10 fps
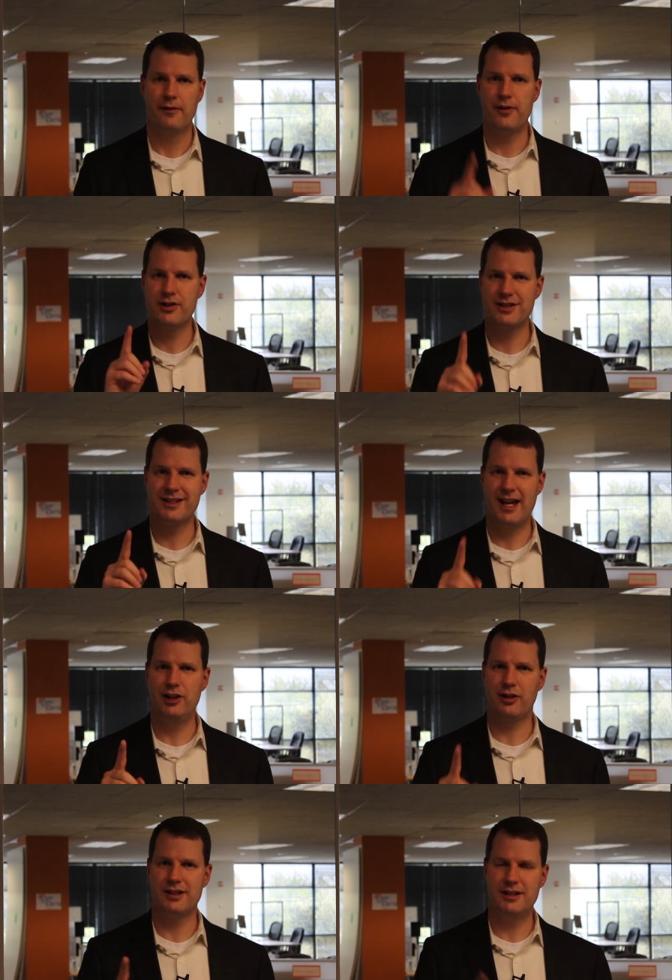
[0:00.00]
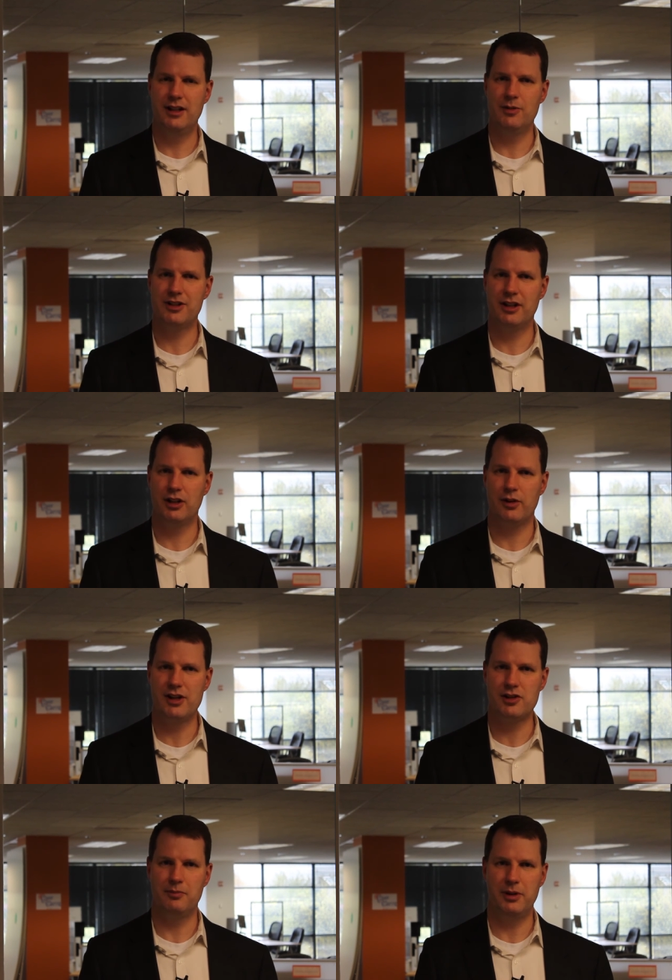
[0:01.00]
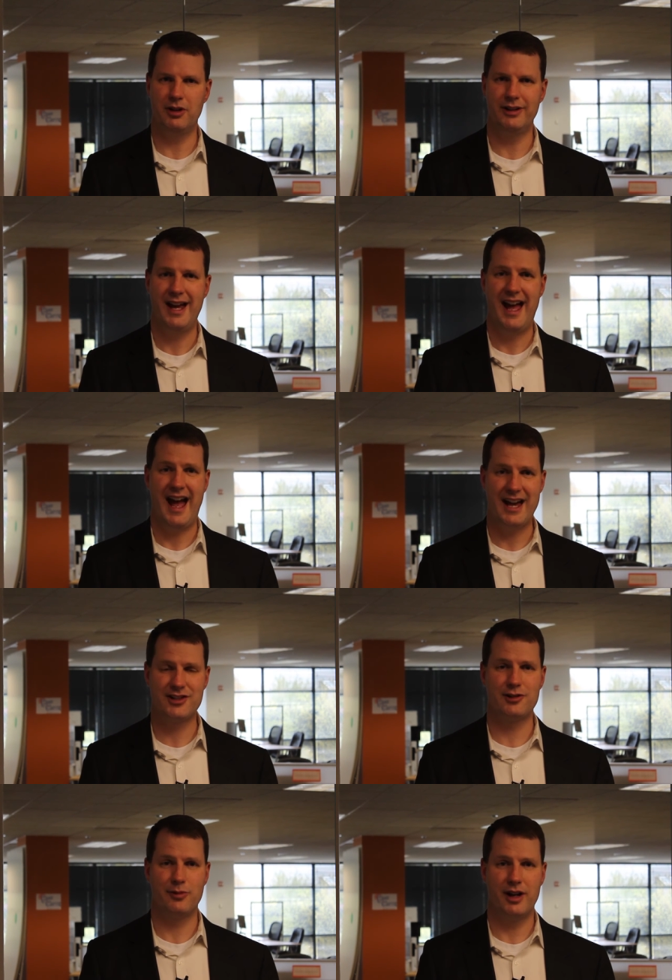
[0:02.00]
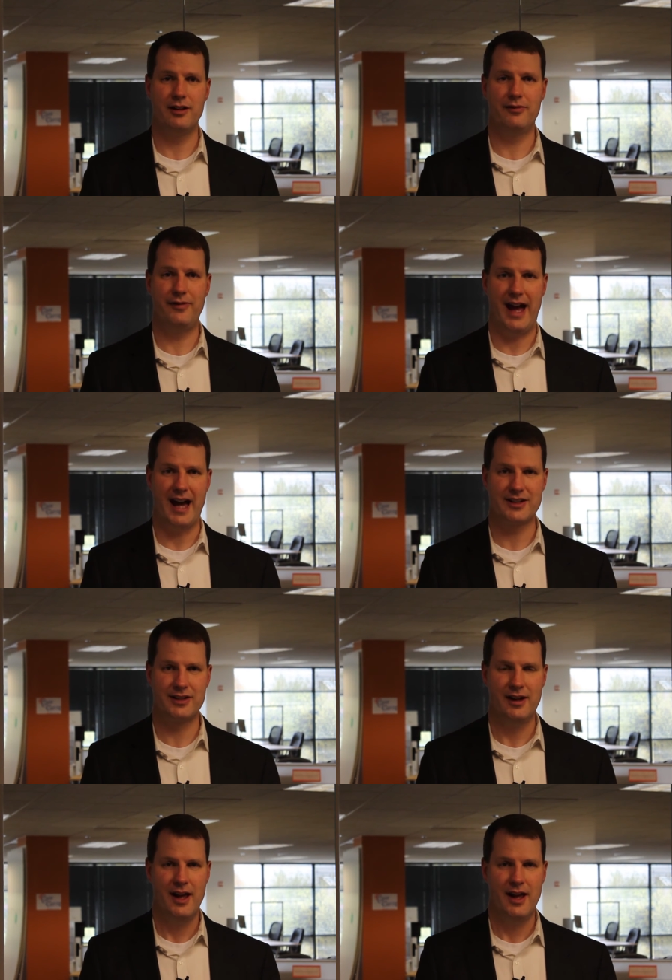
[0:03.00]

First is that your continuous integration build has to run fast.